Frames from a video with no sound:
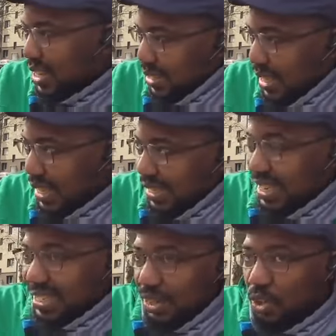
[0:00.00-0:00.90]

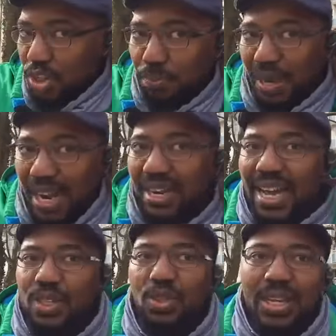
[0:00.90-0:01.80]
this hunchback
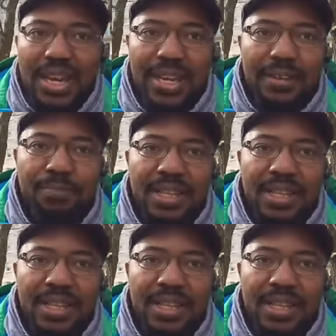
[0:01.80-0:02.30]
at your neck,